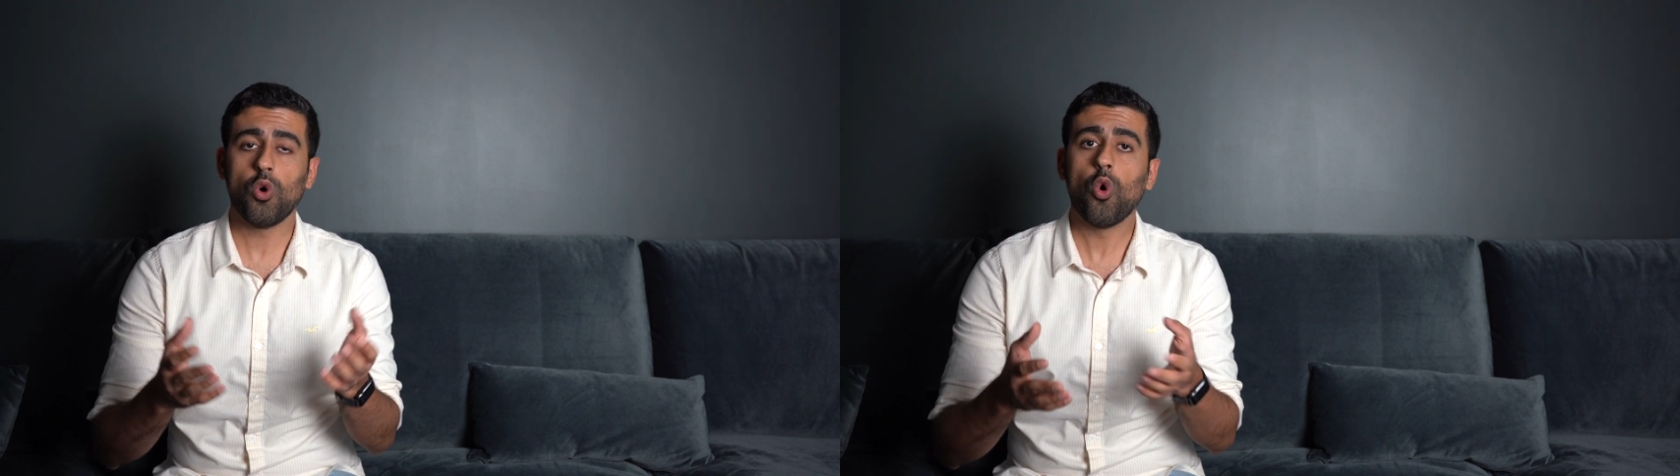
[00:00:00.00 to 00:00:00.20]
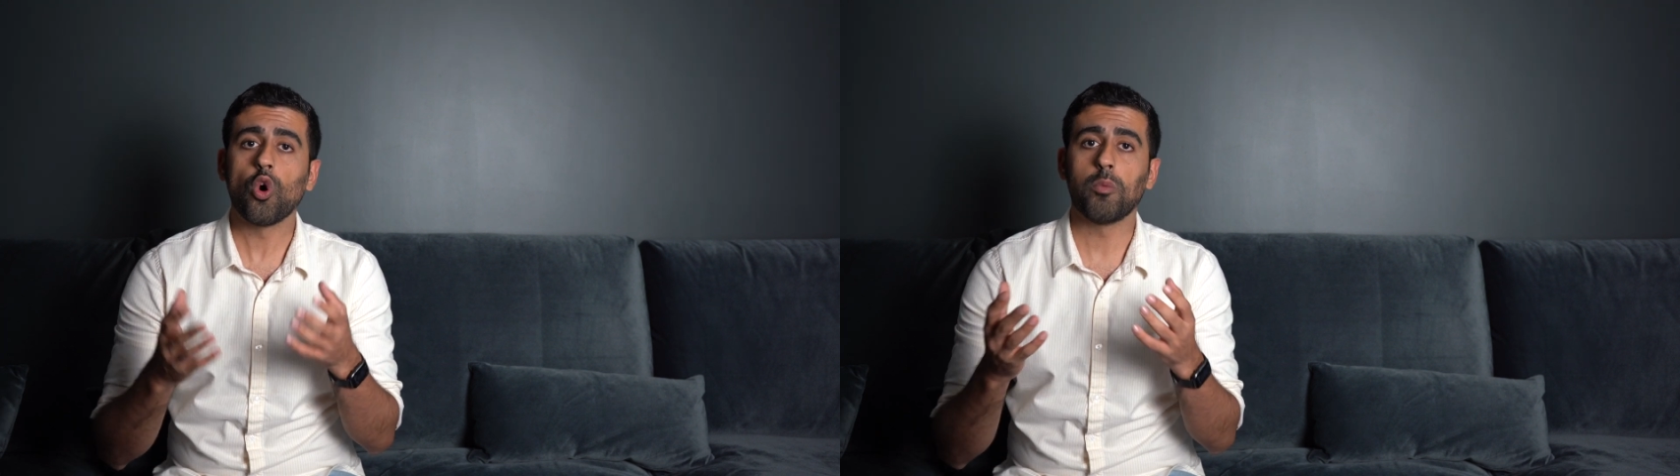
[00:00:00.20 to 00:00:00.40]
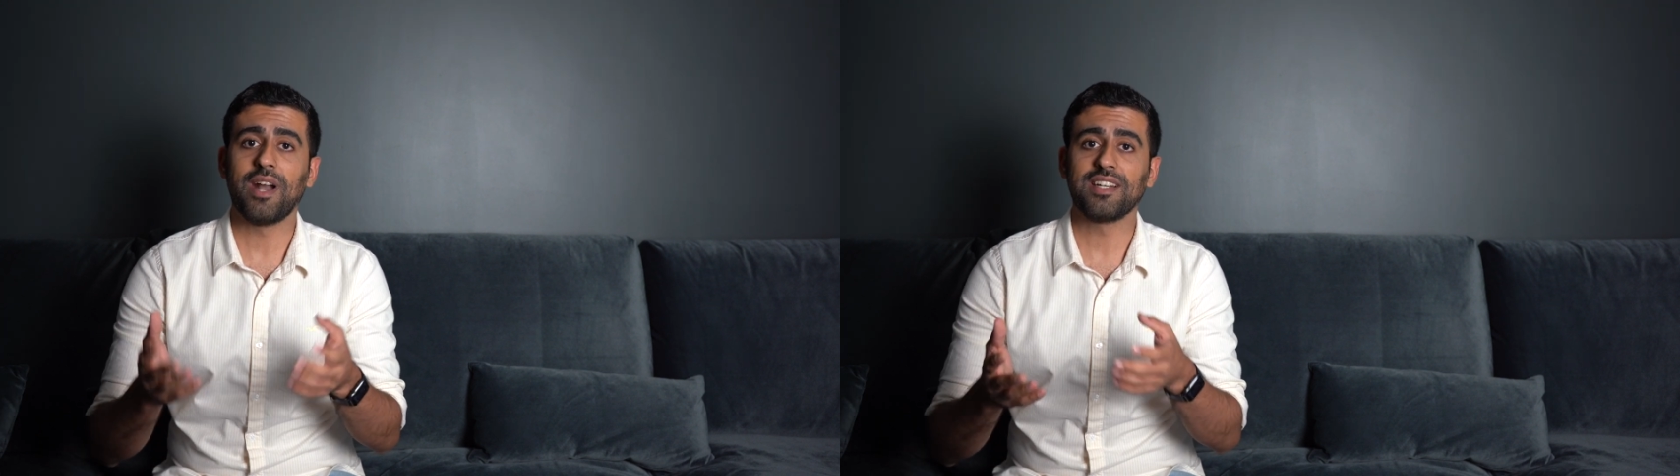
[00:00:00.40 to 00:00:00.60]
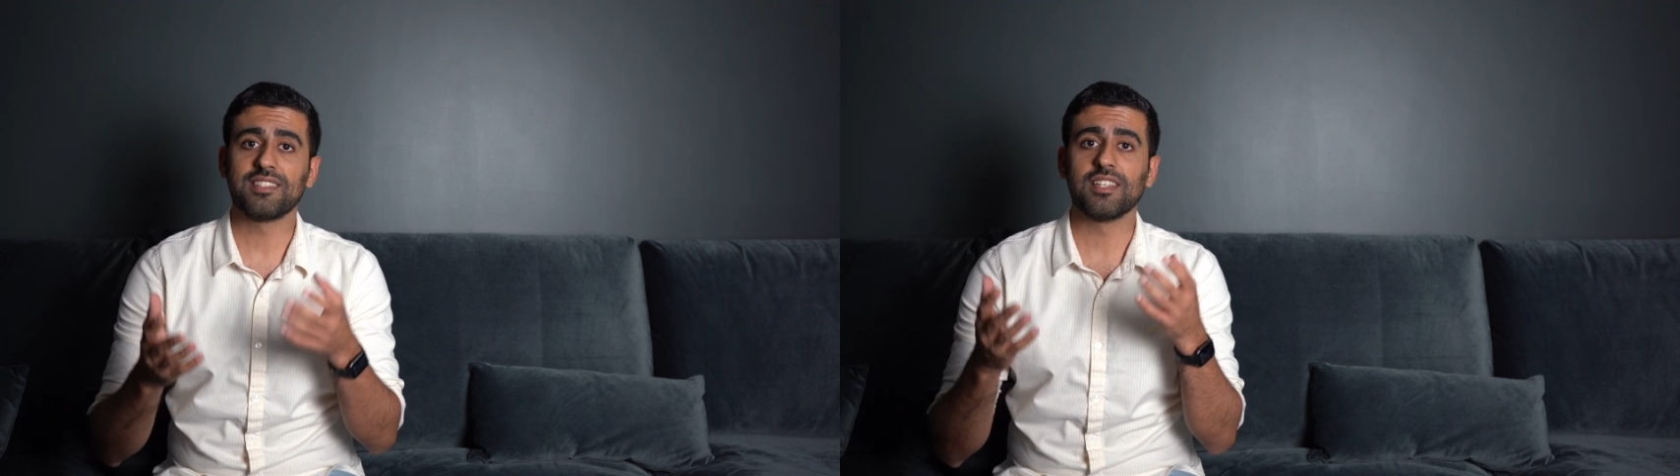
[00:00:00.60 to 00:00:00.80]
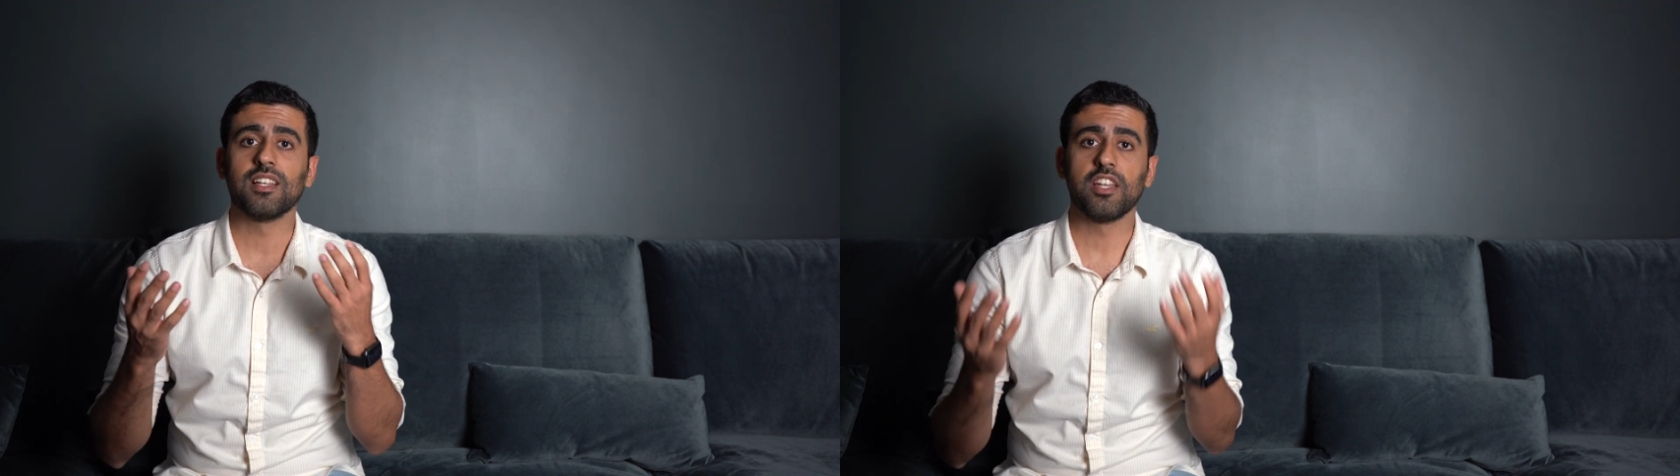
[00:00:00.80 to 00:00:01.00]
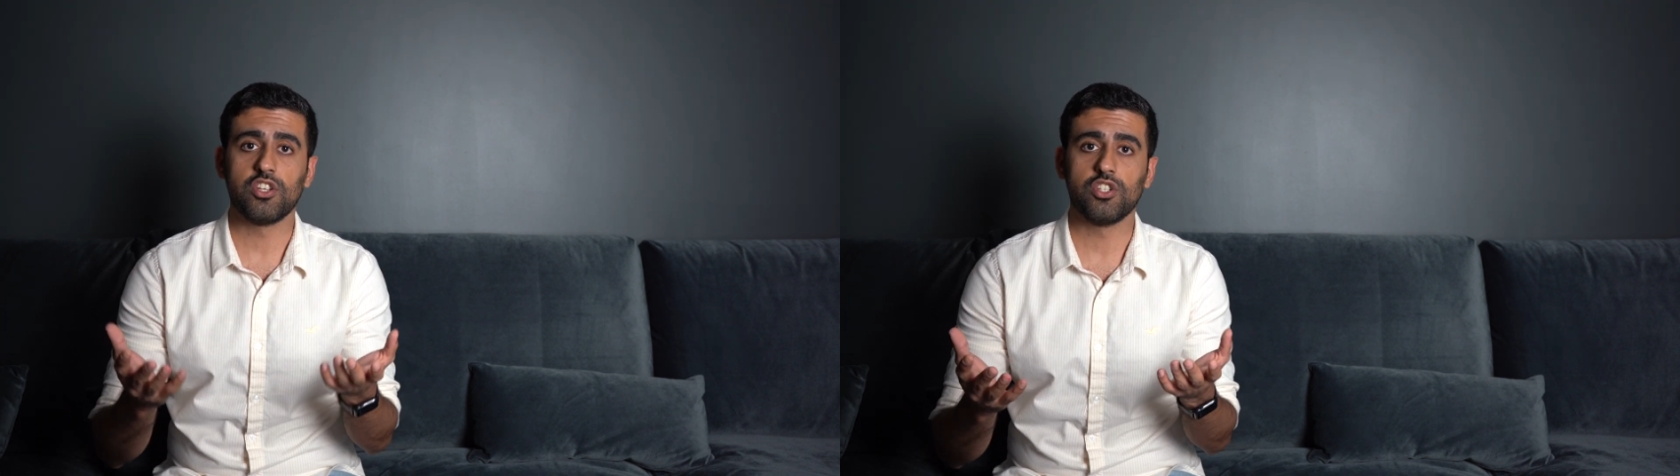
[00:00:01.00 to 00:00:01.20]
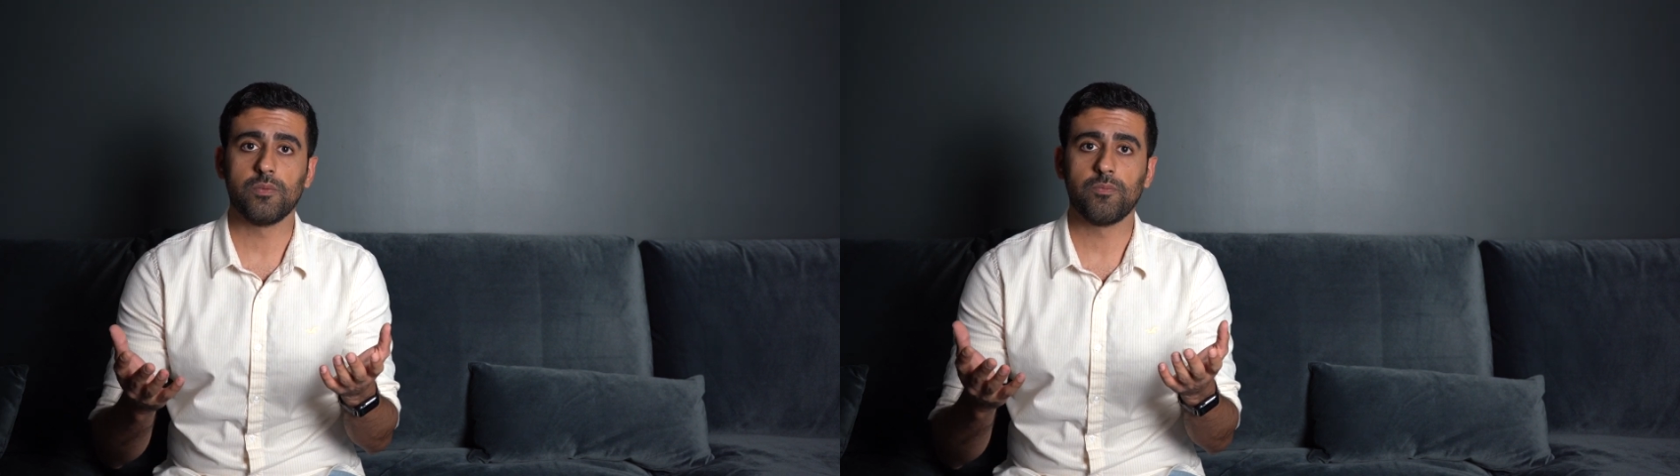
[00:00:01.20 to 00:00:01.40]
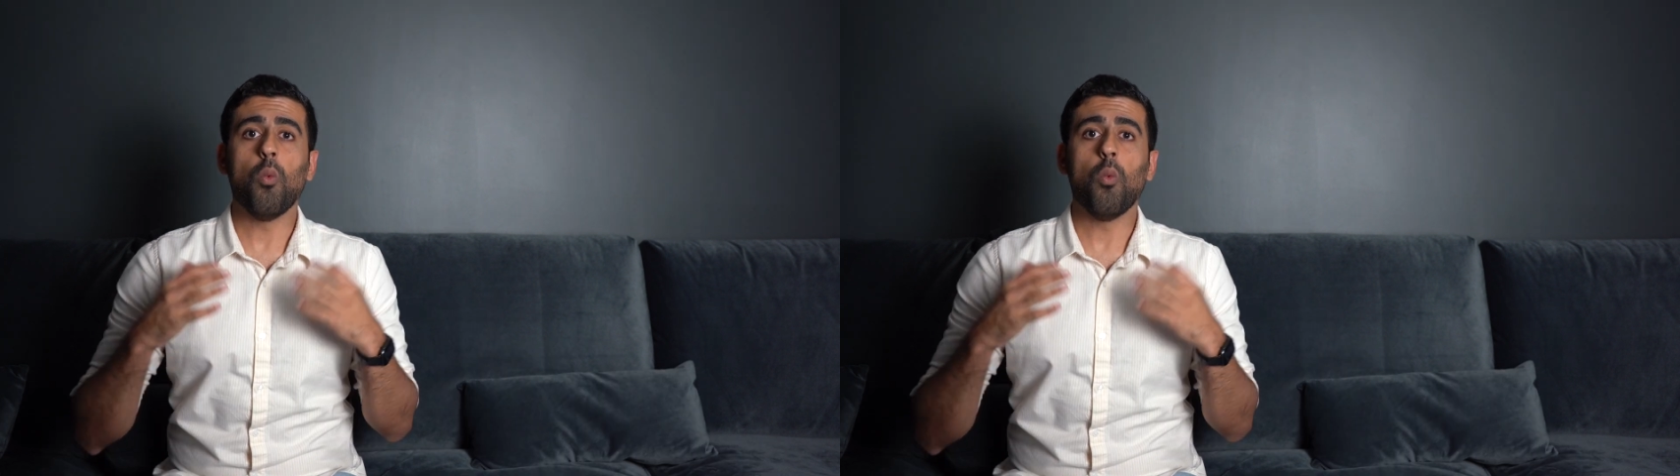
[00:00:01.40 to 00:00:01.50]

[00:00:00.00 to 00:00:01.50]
or a practicing clinician.